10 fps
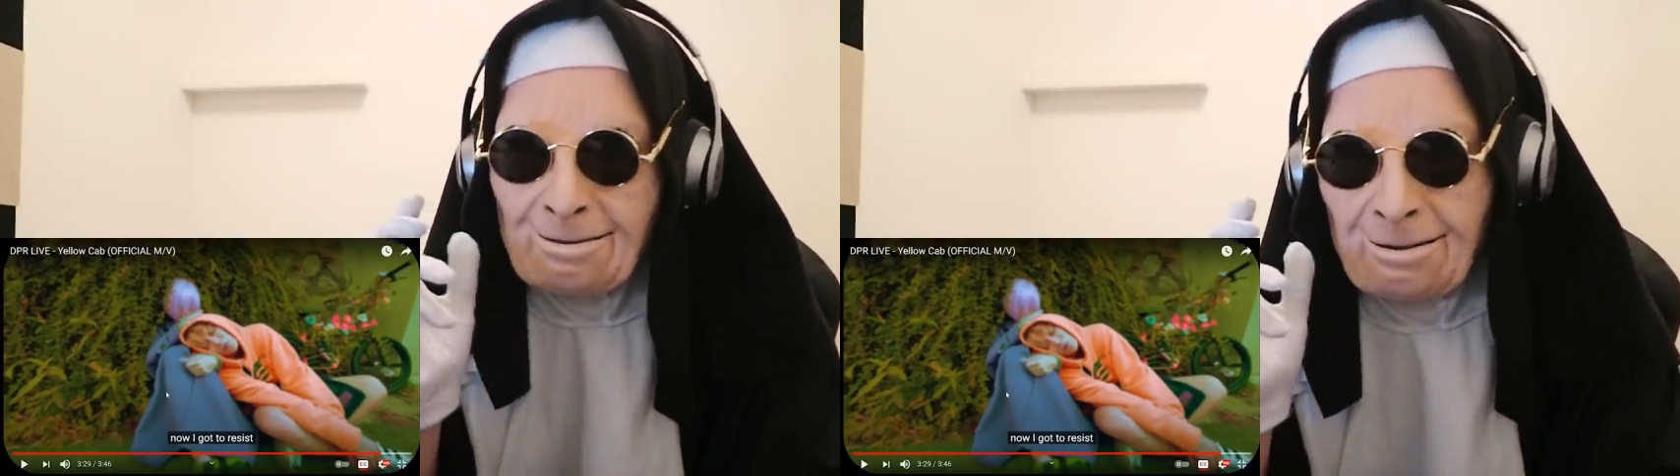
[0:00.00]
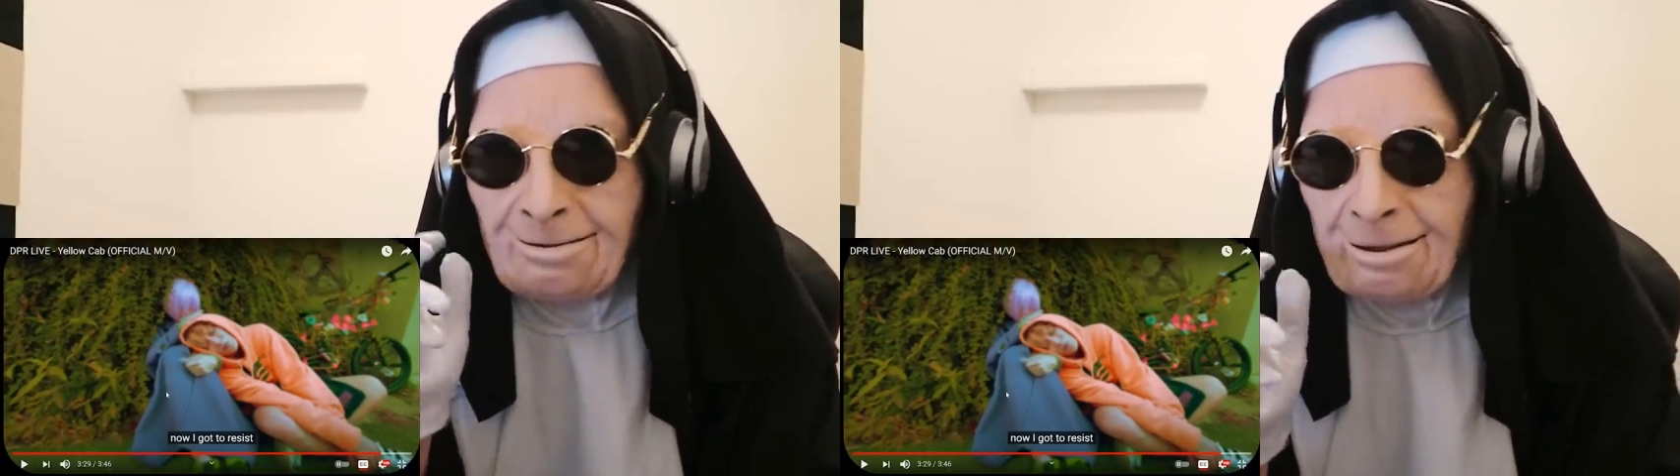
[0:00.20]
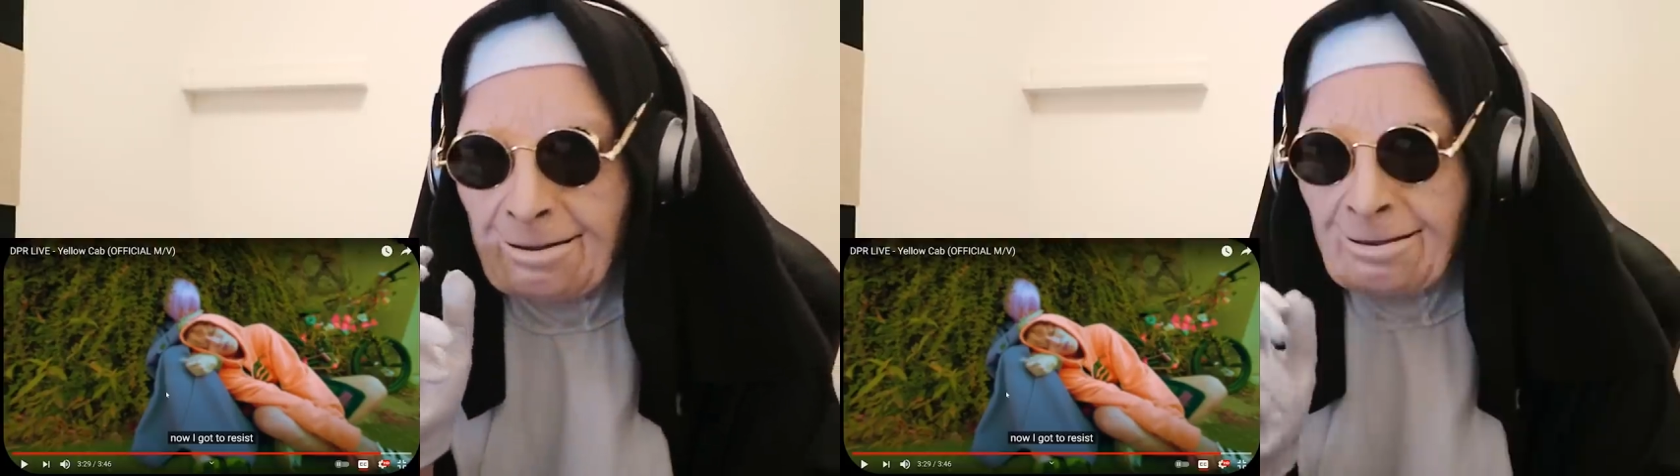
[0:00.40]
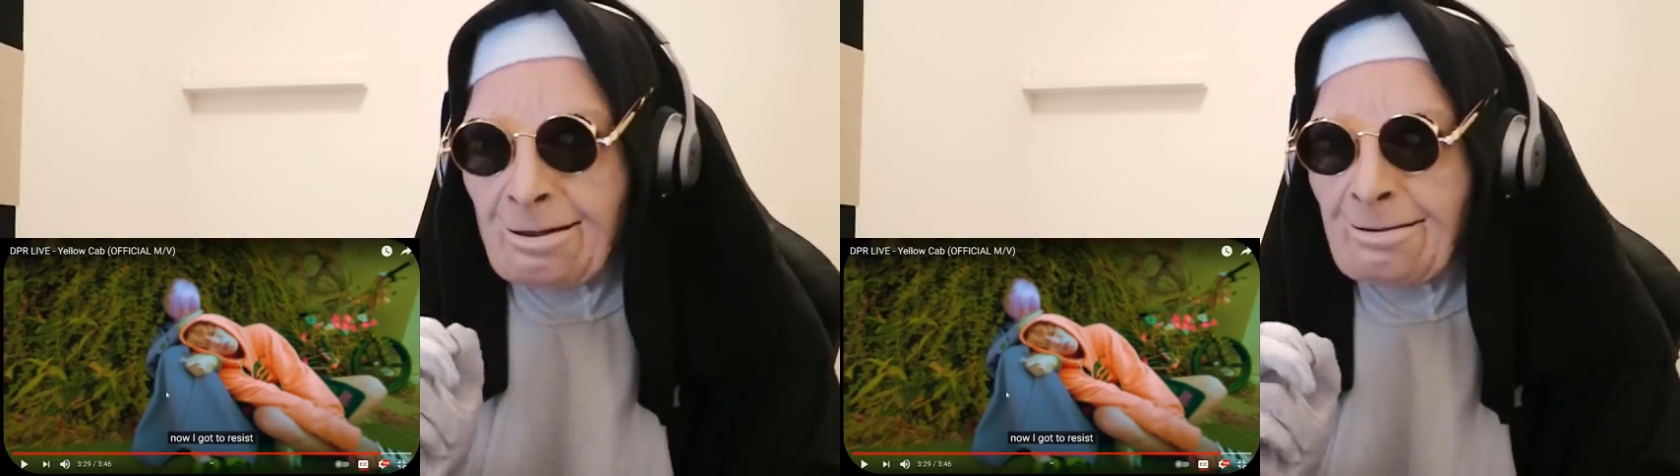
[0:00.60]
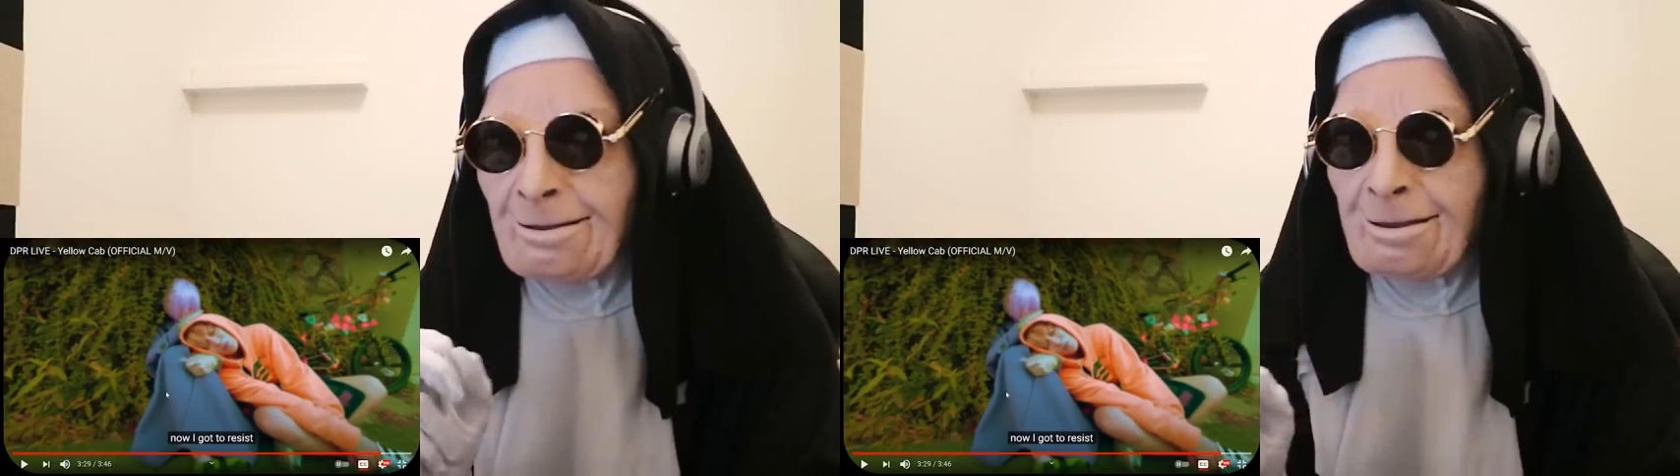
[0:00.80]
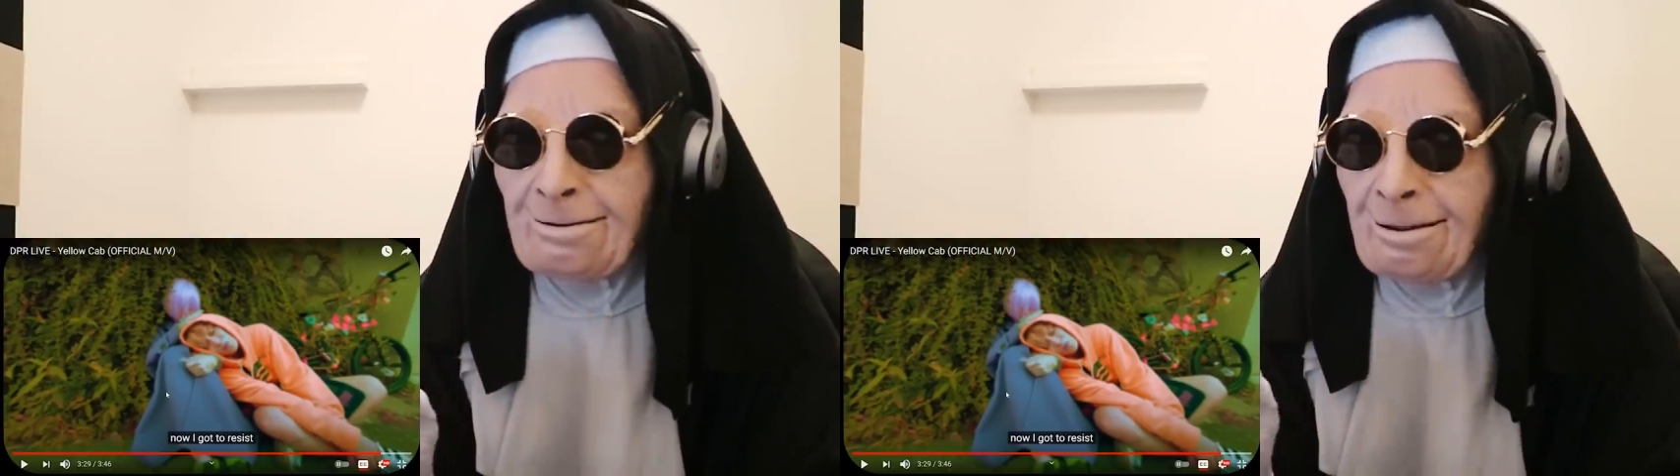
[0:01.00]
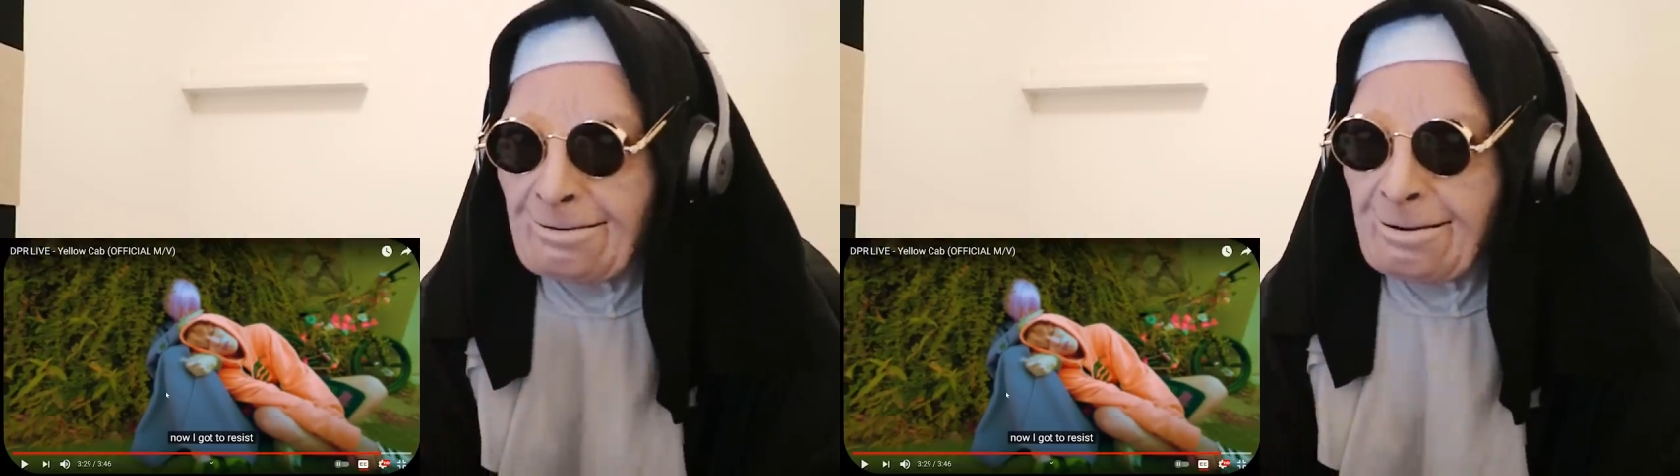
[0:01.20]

you know what I'm saying, the sonics of it.